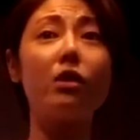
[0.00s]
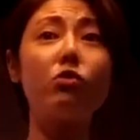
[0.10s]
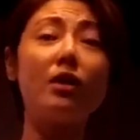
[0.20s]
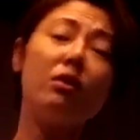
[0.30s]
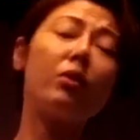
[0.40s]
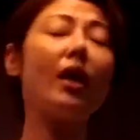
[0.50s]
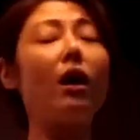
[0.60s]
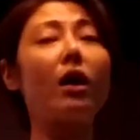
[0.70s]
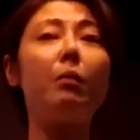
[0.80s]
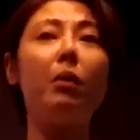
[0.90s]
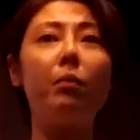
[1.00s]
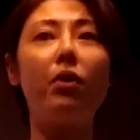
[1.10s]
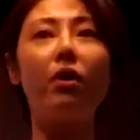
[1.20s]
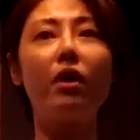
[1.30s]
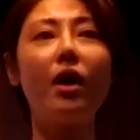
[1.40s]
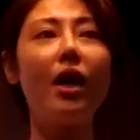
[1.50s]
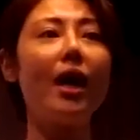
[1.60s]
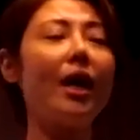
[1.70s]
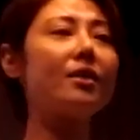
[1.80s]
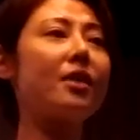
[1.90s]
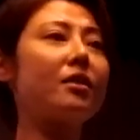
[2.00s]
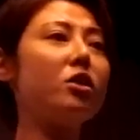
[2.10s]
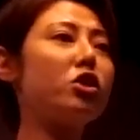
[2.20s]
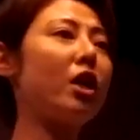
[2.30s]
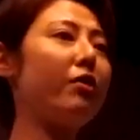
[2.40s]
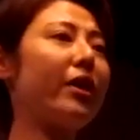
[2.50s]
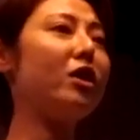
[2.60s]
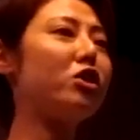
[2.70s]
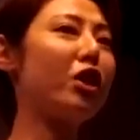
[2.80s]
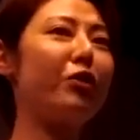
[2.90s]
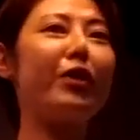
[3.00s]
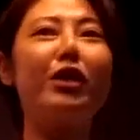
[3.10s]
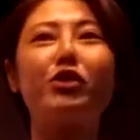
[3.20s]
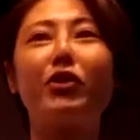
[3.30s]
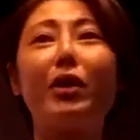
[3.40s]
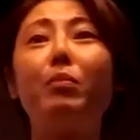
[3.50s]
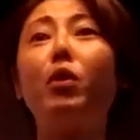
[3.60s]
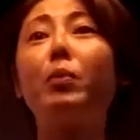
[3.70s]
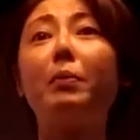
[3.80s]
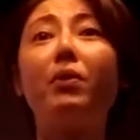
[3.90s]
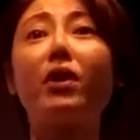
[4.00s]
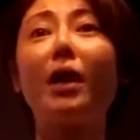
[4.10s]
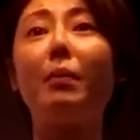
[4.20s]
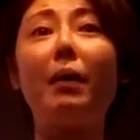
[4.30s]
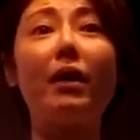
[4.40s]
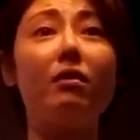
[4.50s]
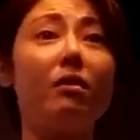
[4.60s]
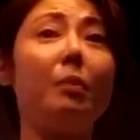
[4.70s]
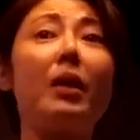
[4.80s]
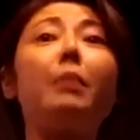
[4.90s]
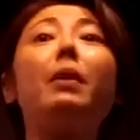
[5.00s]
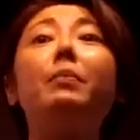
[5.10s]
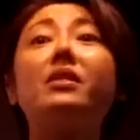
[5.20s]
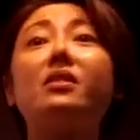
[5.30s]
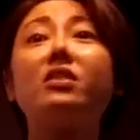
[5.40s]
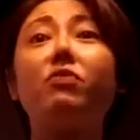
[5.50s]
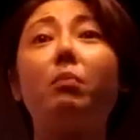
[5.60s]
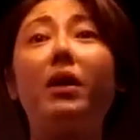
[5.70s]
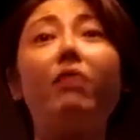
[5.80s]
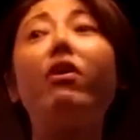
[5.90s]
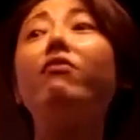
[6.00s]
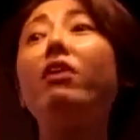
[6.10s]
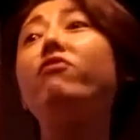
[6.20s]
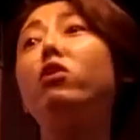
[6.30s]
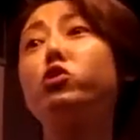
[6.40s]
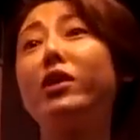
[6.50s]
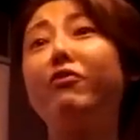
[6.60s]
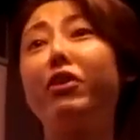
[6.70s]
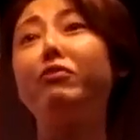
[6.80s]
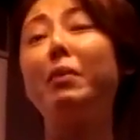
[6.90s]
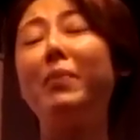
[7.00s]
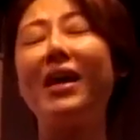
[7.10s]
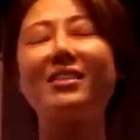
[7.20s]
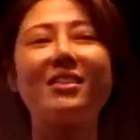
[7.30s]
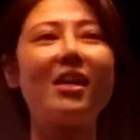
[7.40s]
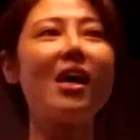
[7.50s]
So I said, okay, I'll come on board. And I started sharing, and more people came out, and it became a business for me. I'm very, very fortunate and very, very blessed.